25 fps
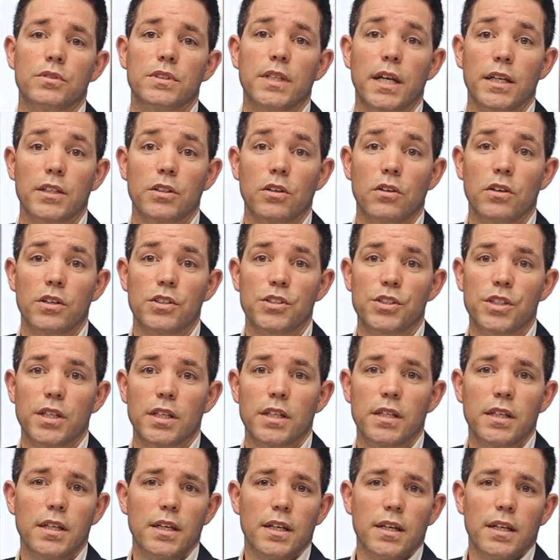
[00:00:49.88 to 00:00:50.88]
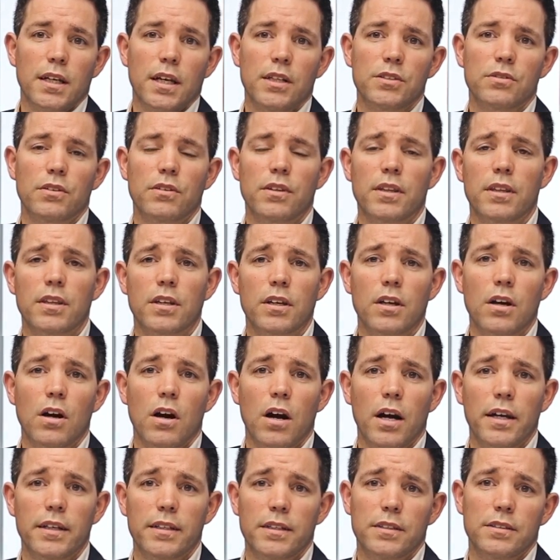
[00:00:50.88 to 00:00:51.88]
technology, and so I think the
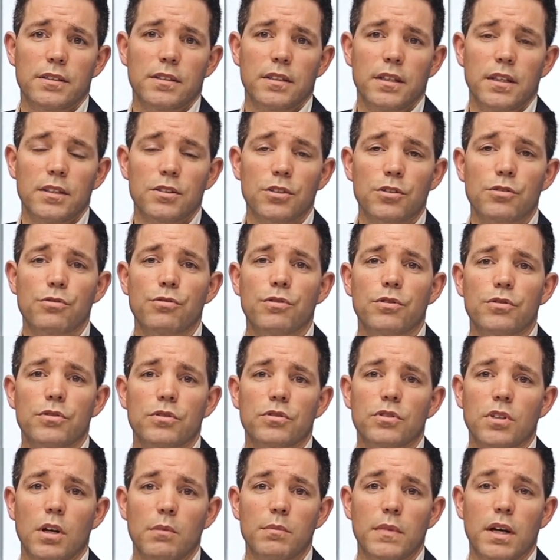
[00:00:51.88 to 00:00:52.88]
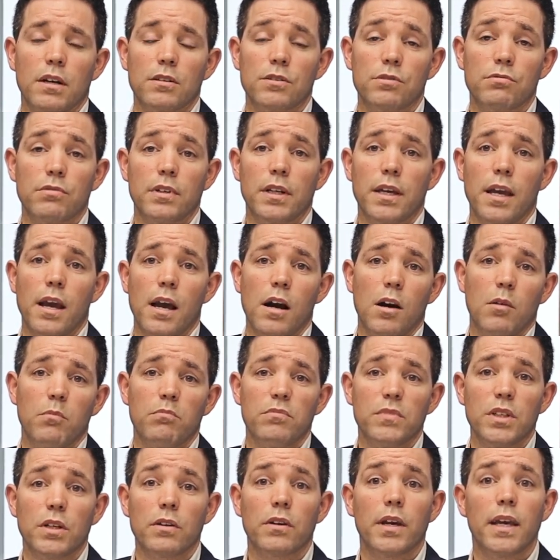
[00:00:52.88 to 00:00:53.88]
guide is a crucial time now to really help
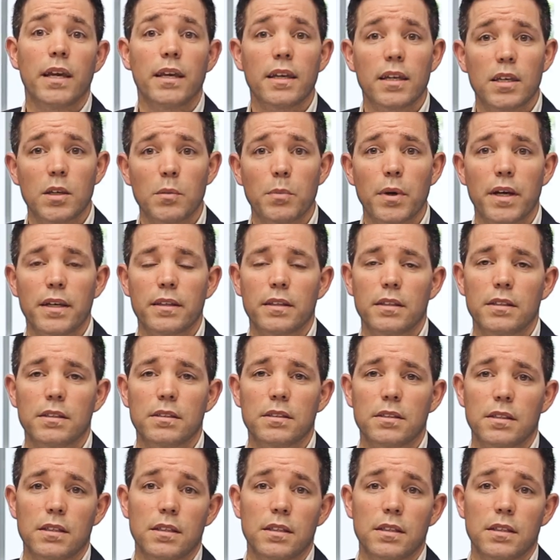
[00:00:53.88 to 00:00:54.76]
incubate these